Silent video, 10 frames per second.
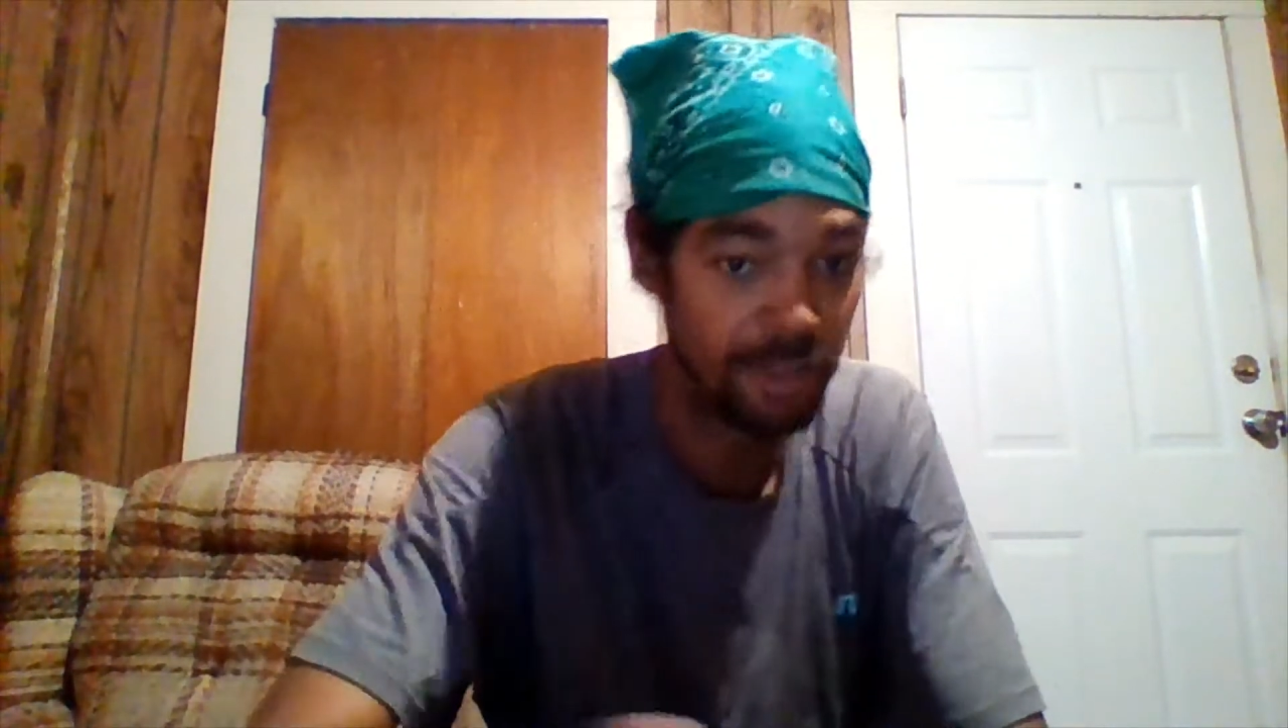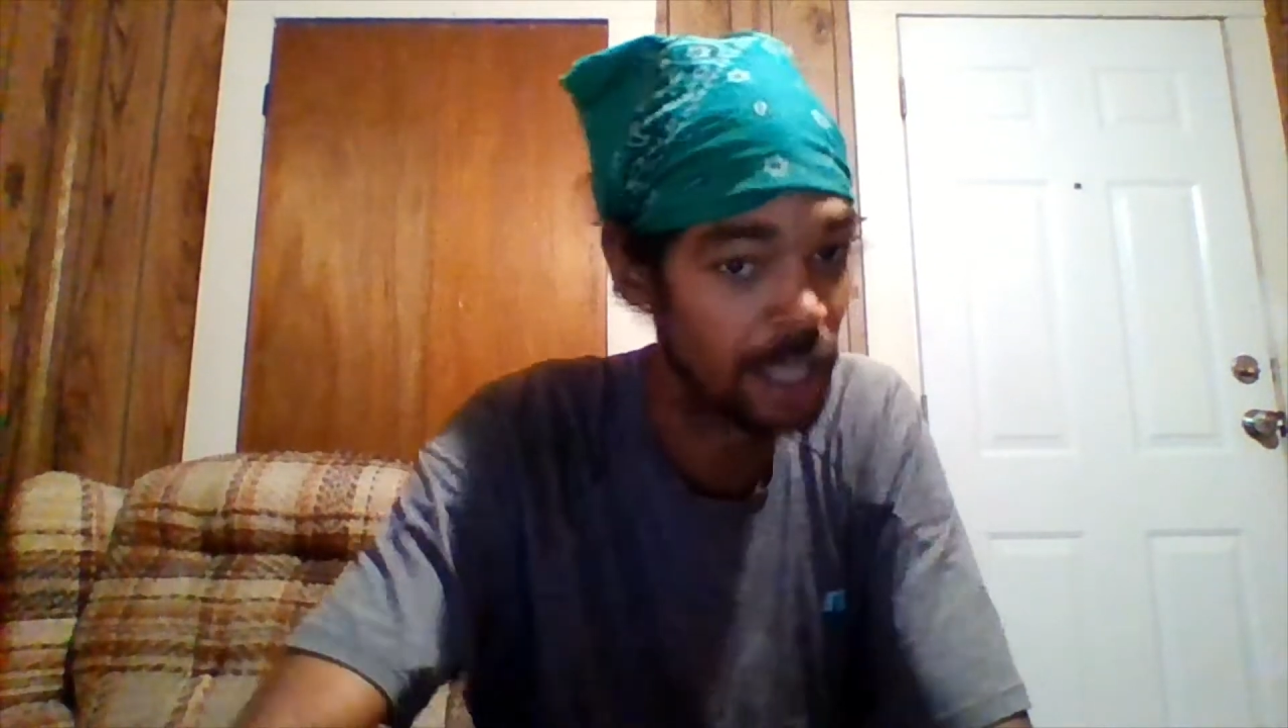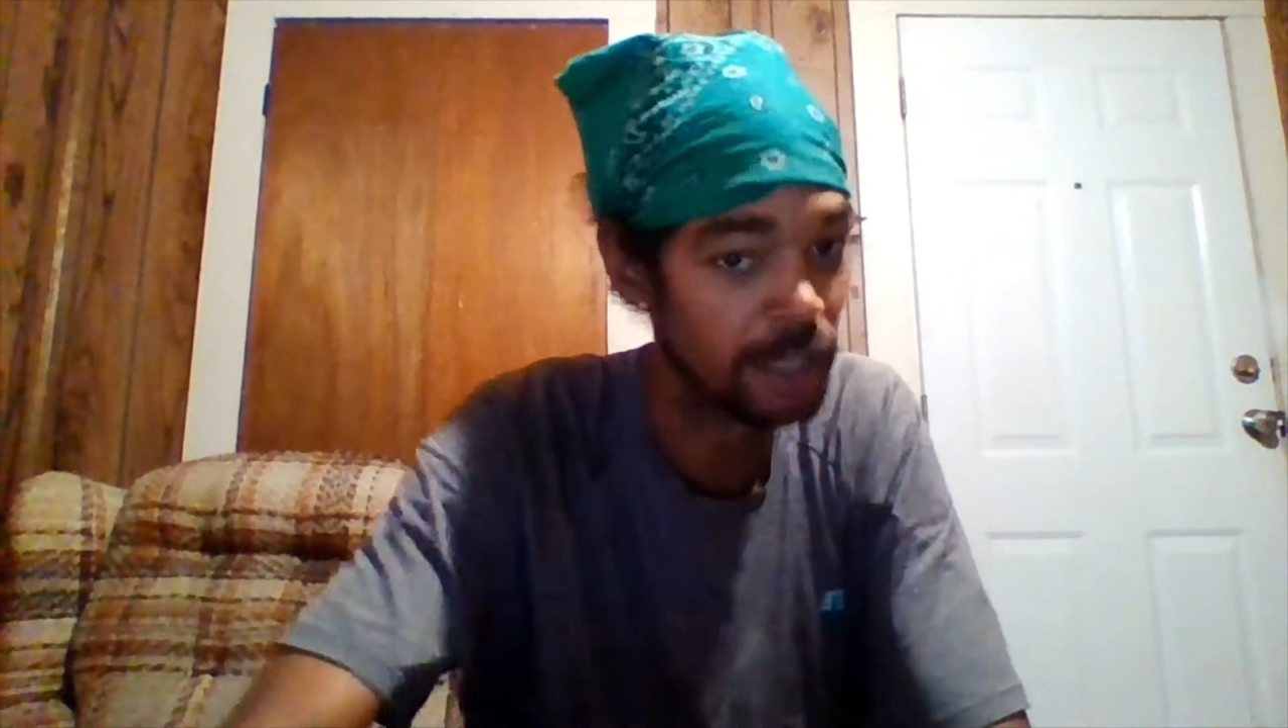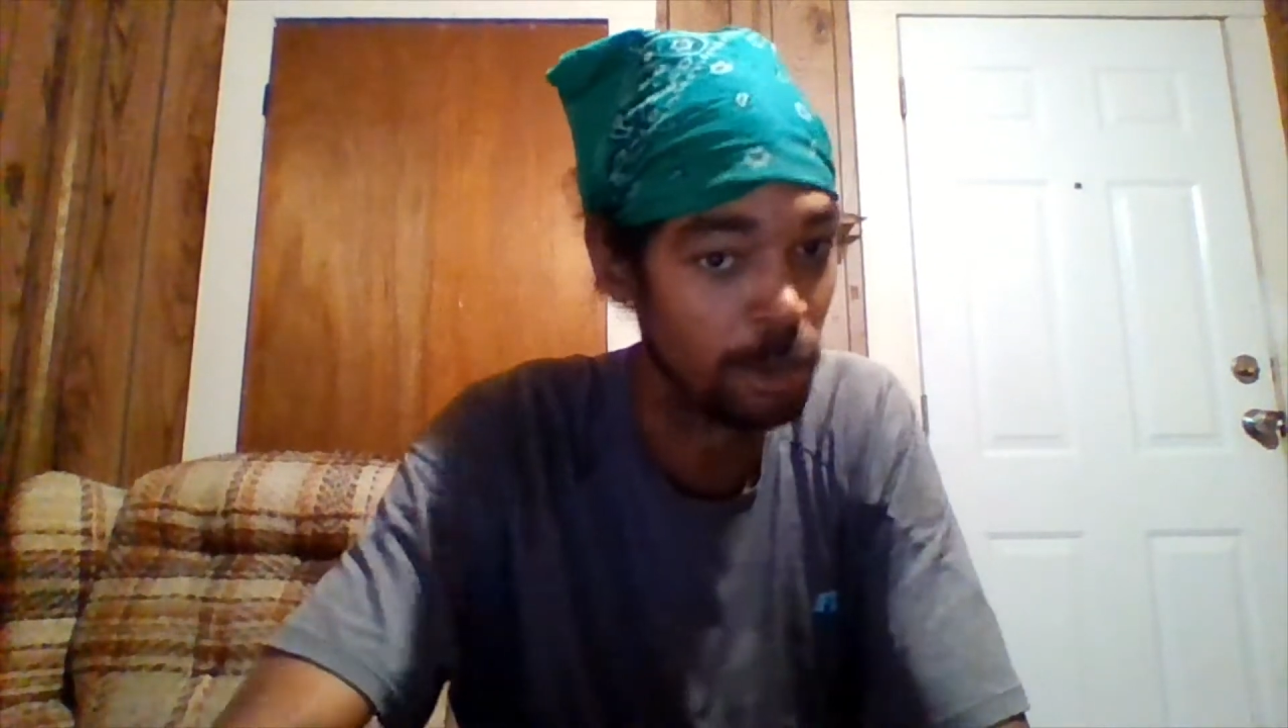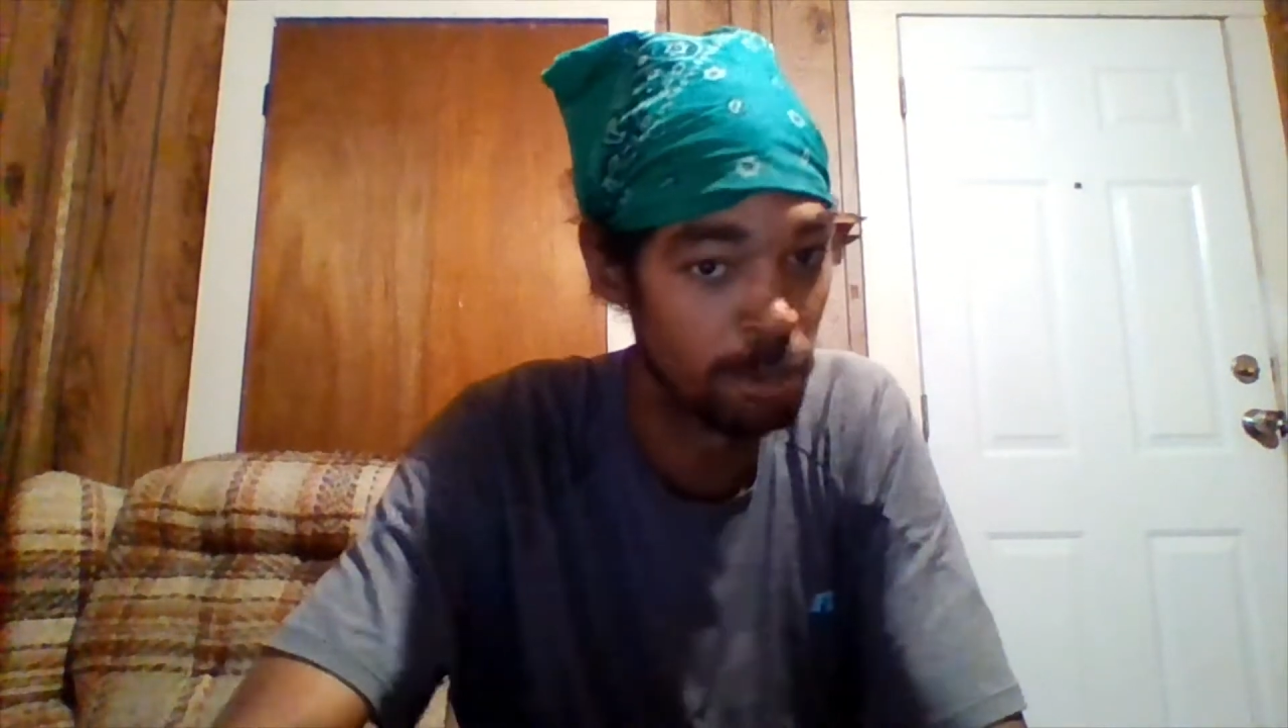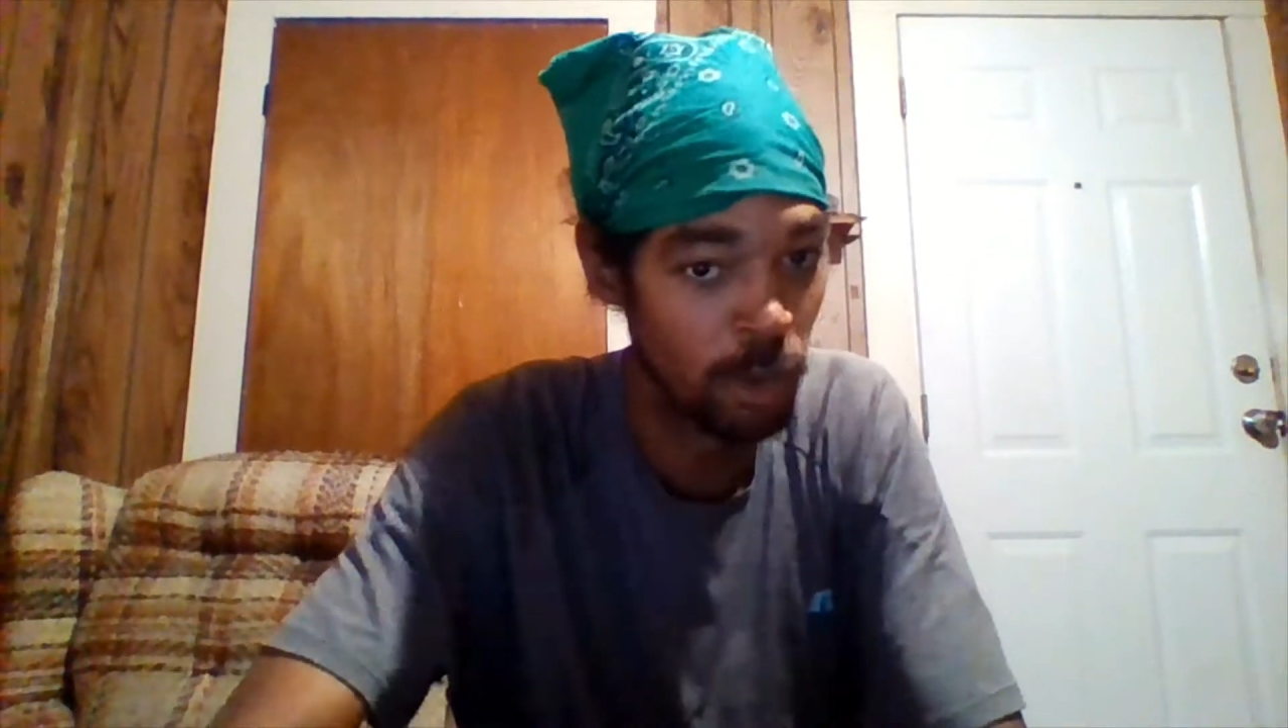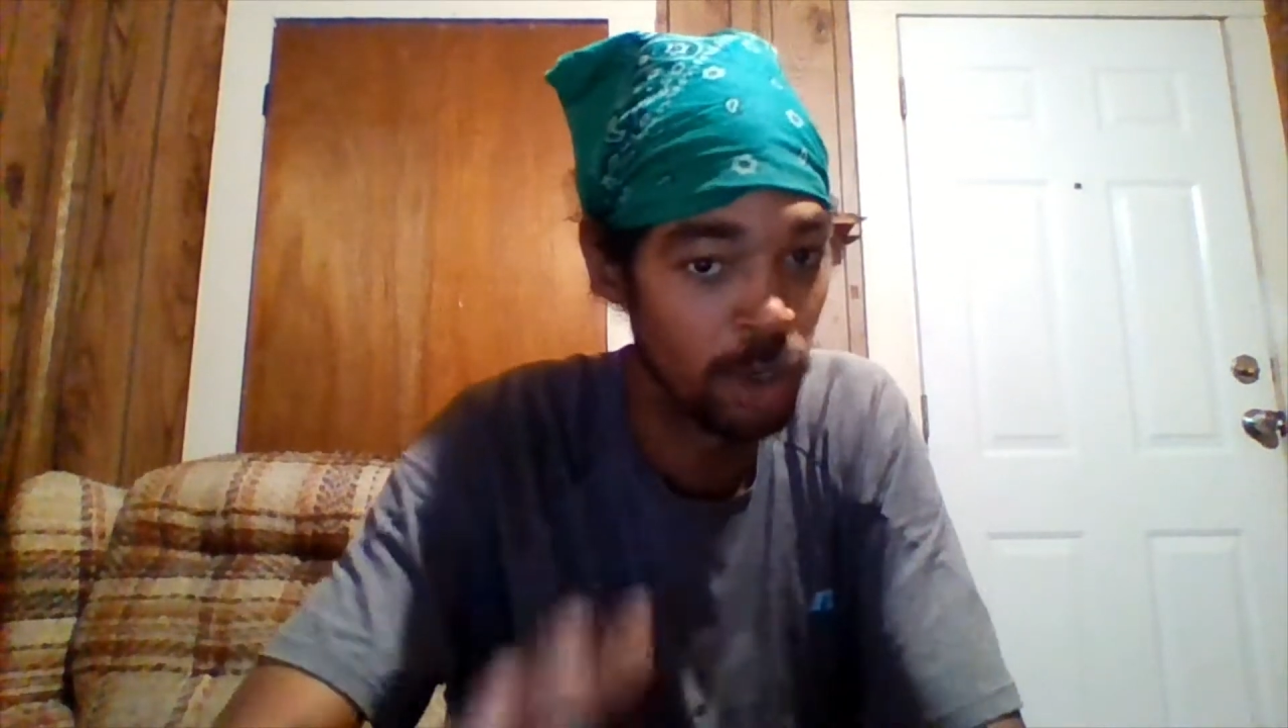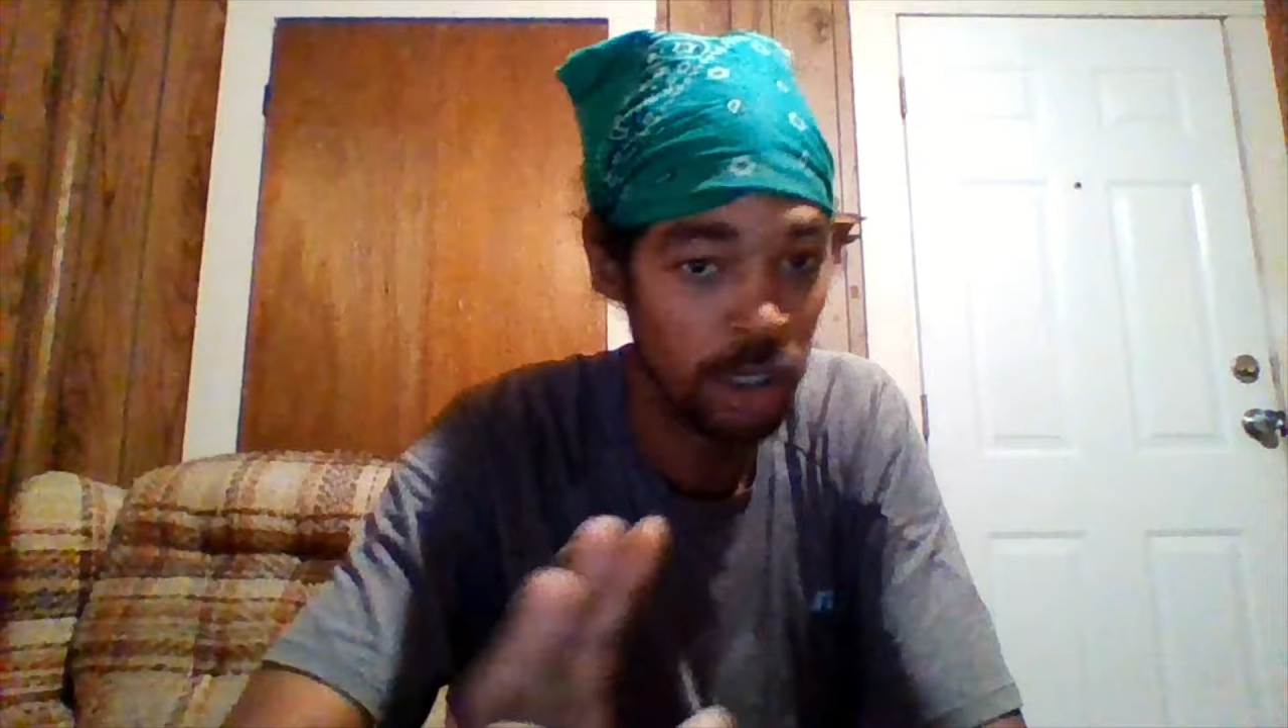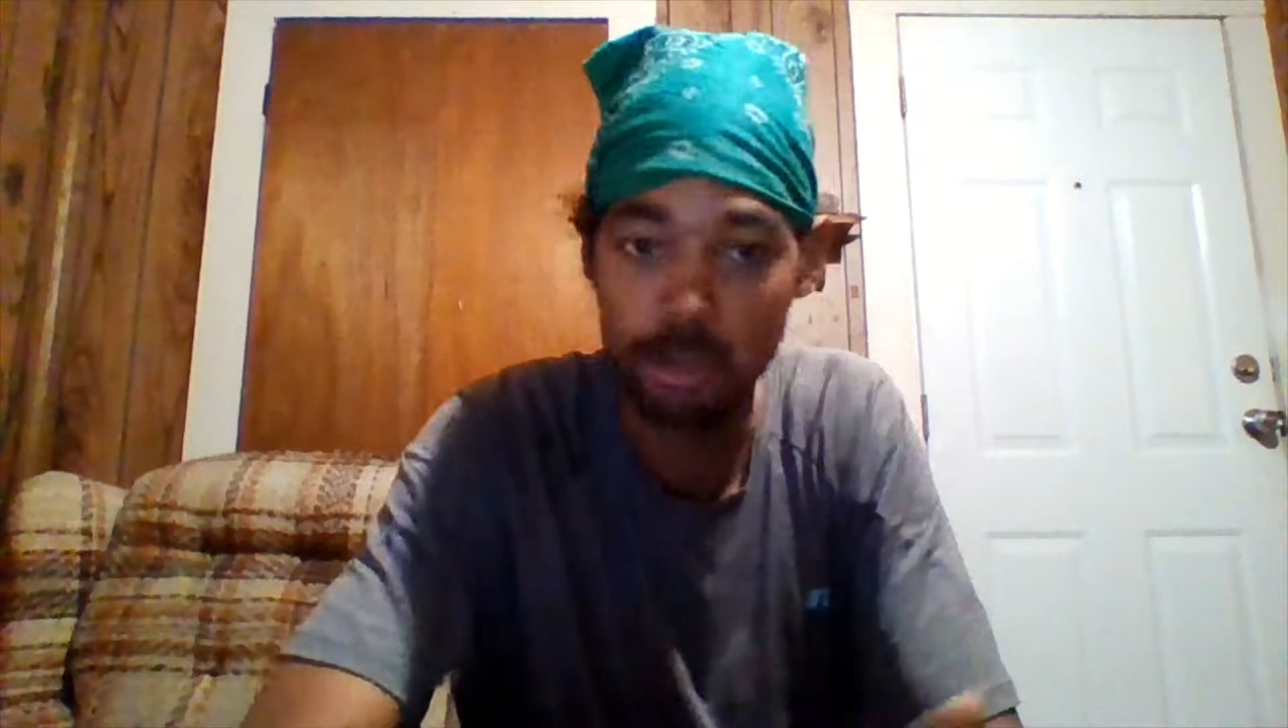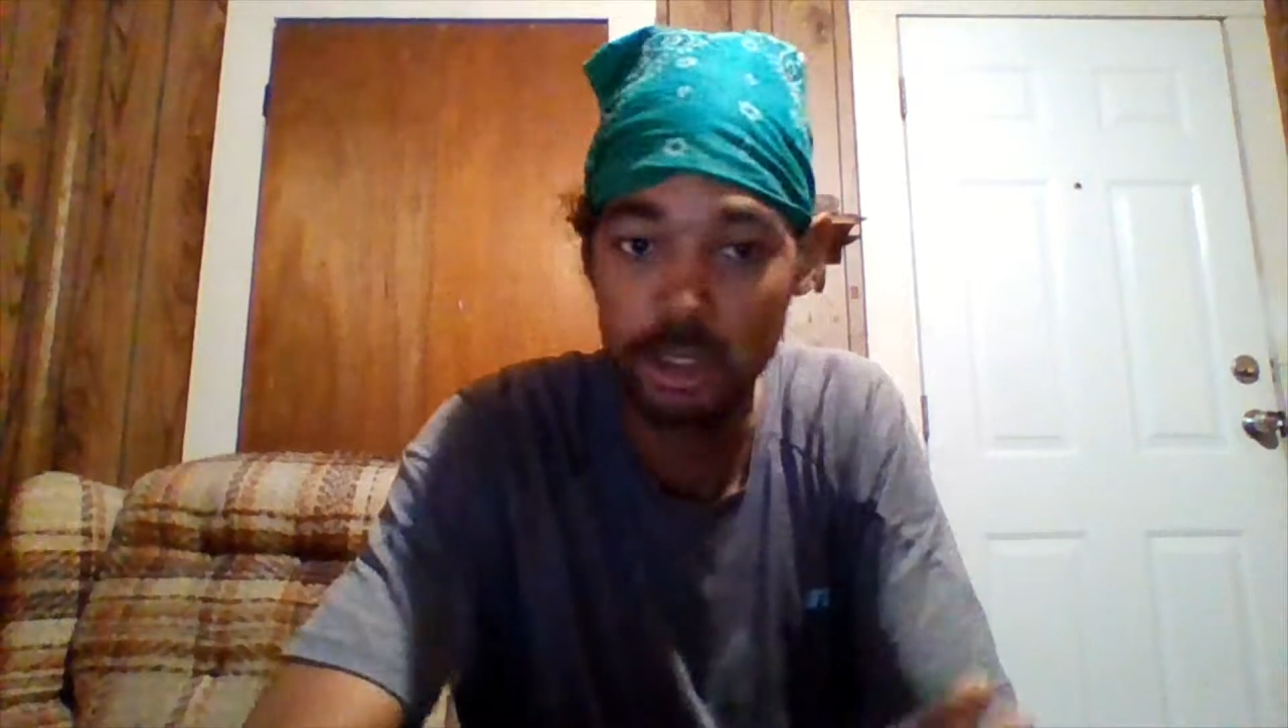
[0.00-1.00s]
Not no more,